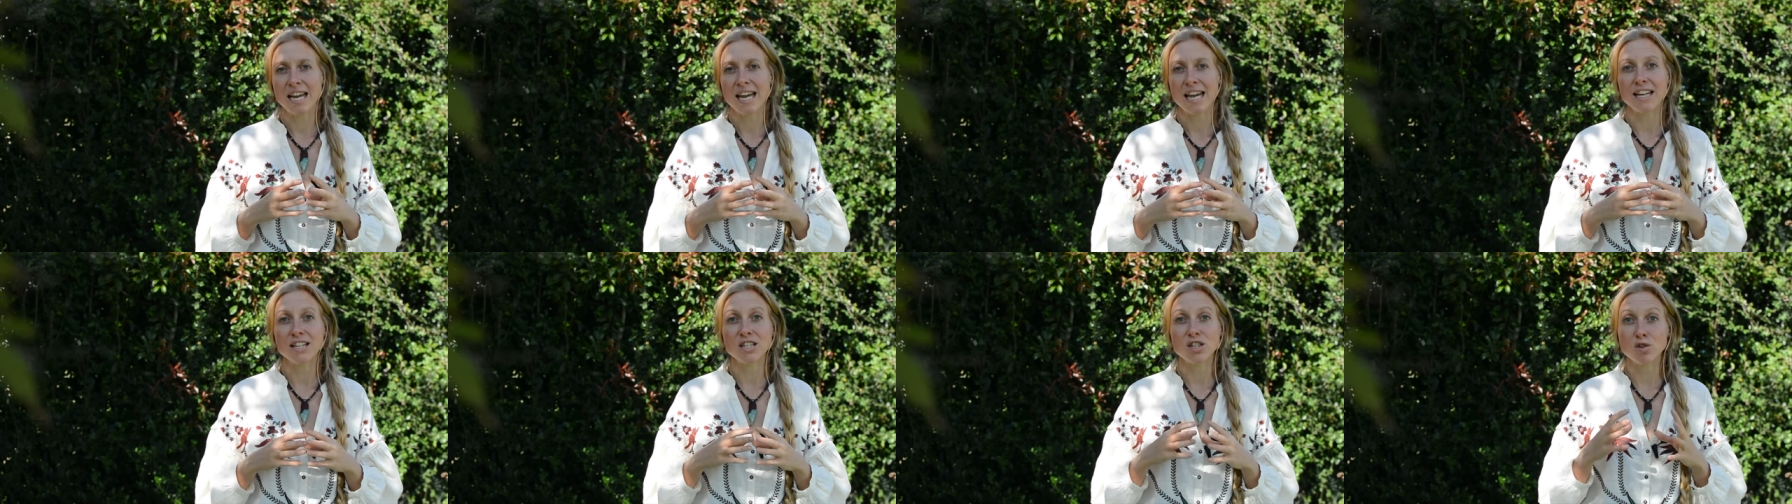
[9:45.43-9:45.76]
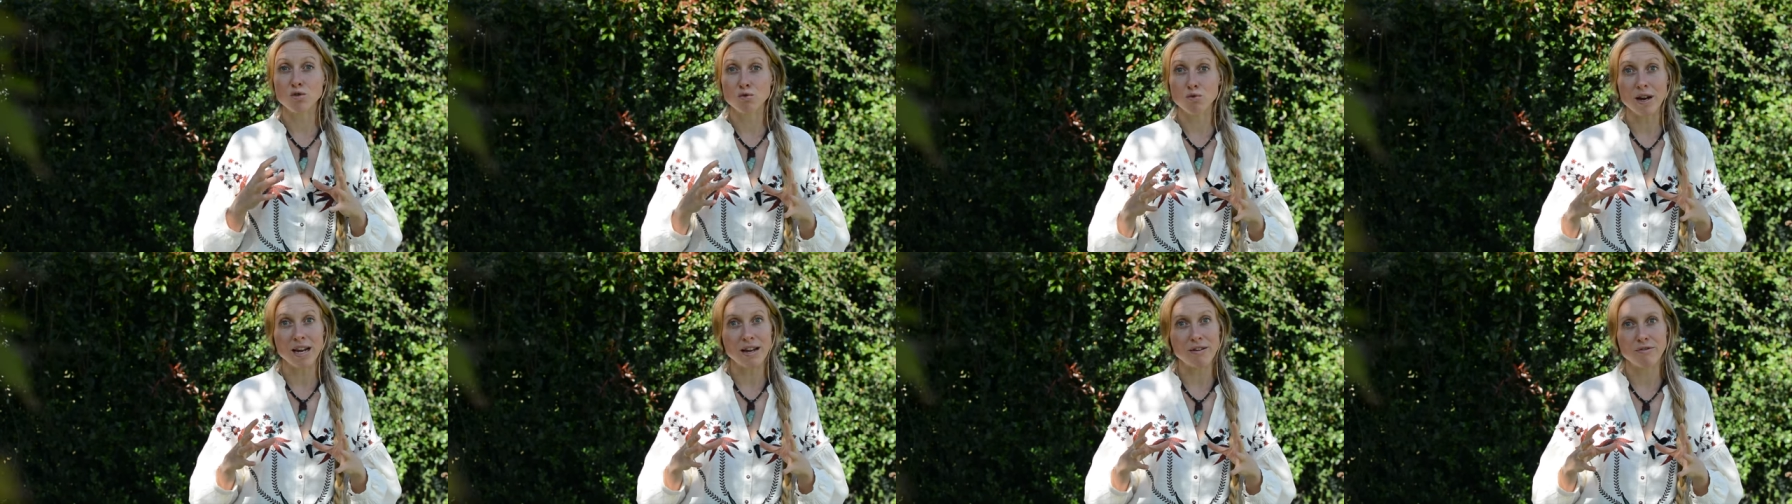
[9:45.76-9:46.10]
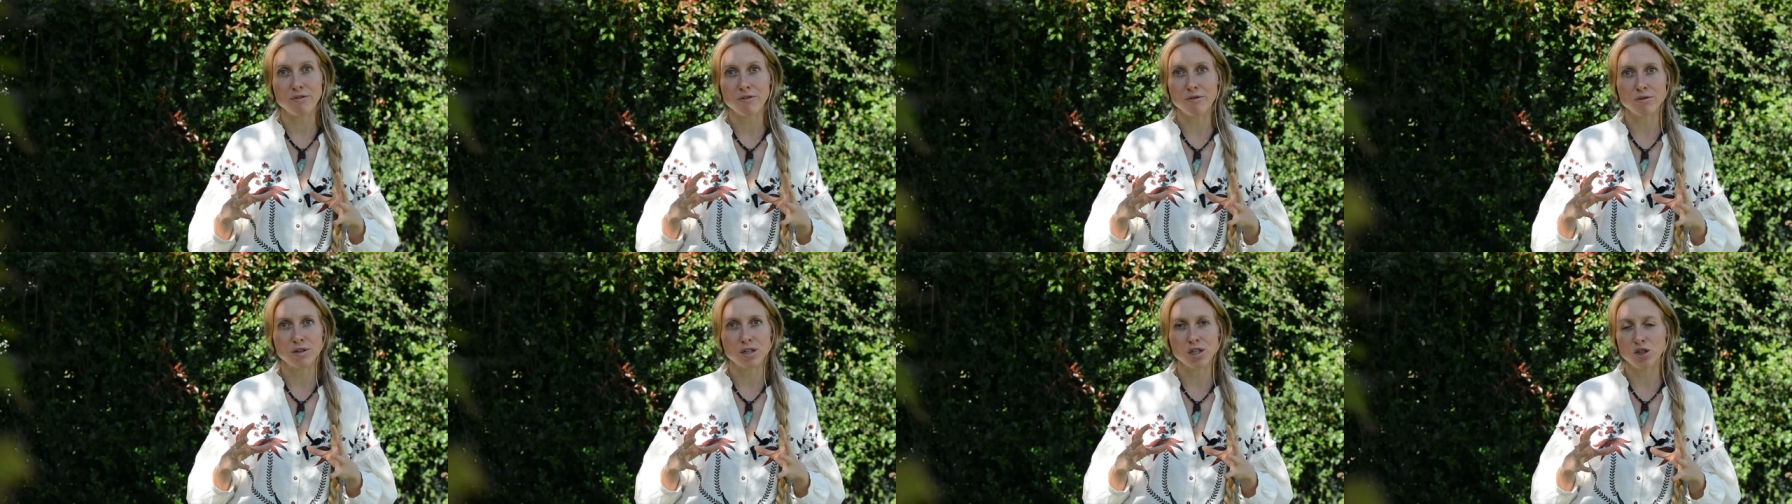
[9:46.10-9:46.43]
it's great
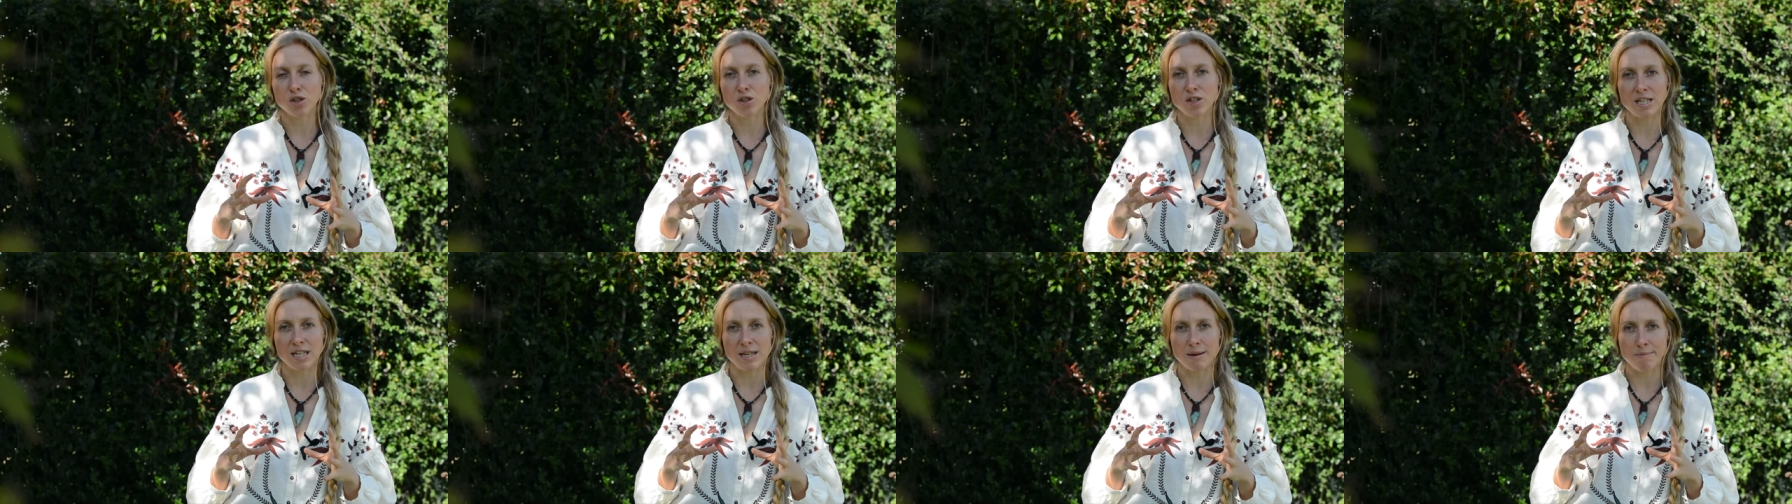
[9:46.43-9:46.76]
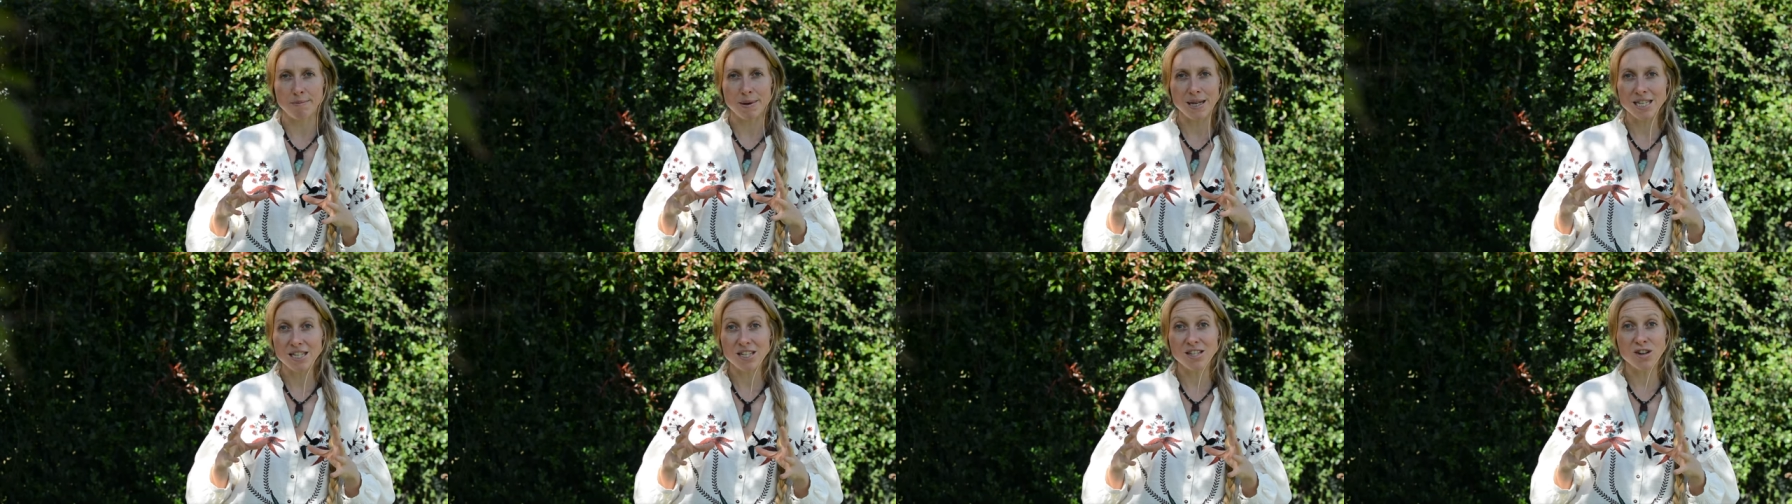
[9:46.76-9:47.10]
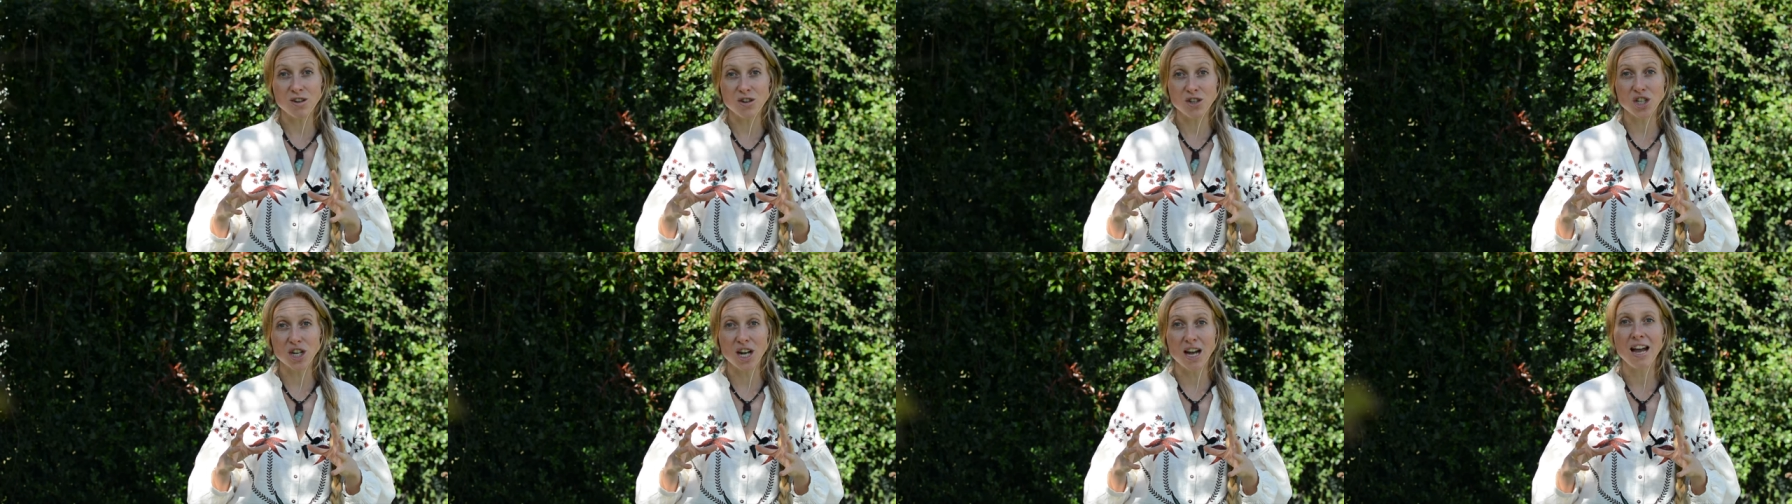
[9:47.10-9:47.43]
for reducing pitta
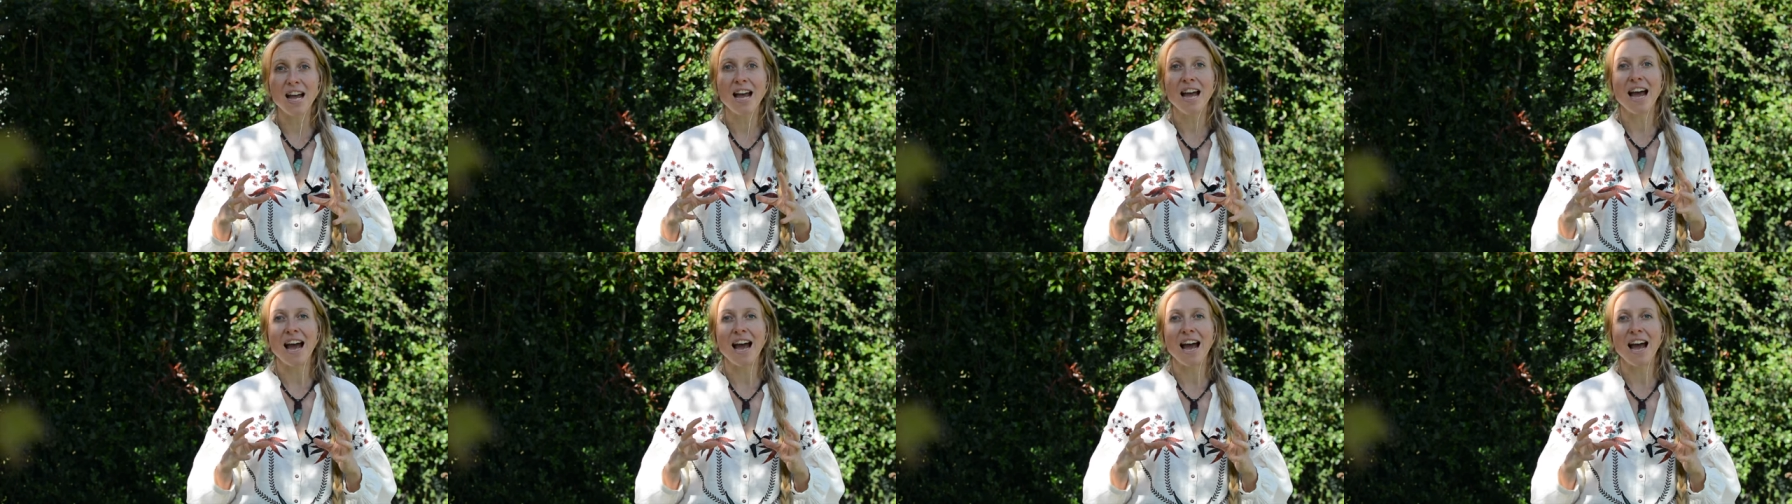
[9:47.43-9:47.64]
dosha